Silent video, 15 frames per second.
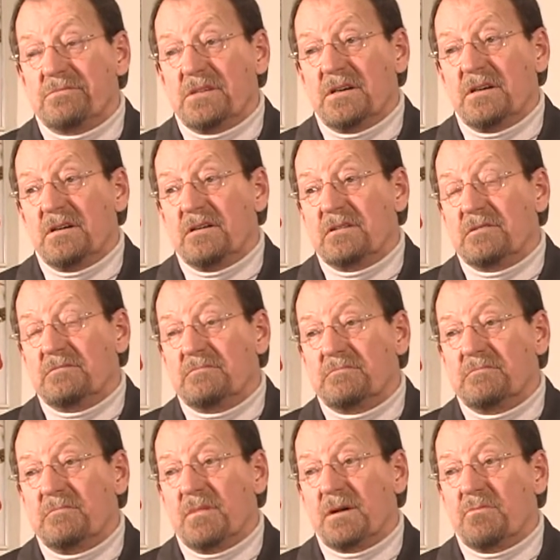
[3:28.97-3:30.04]
Uh,
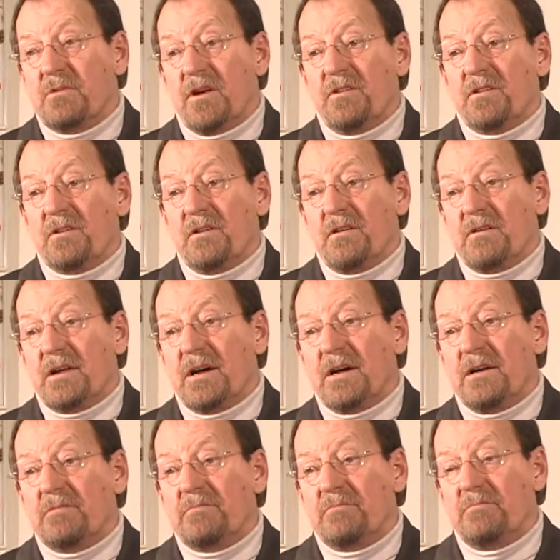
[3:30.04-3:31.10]
my brother-in-law and
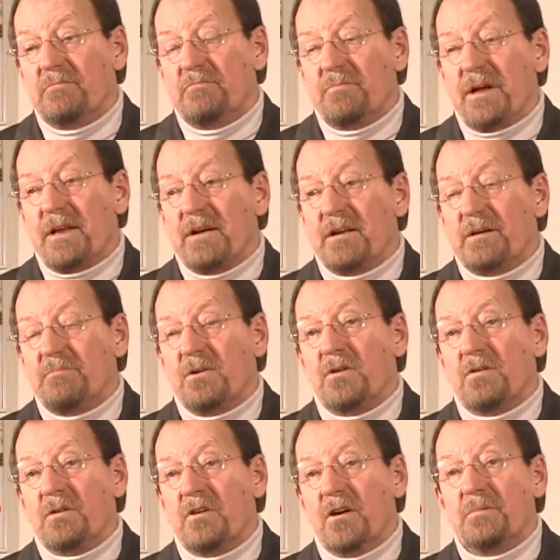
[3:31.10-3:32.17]
I painted up
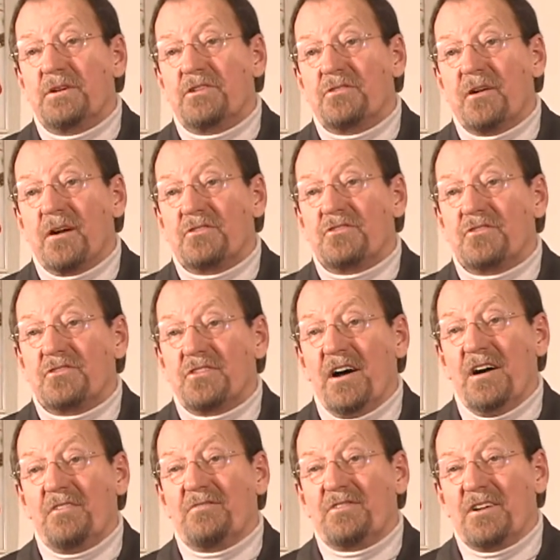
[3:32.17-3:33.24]
all the army trucks and stuff.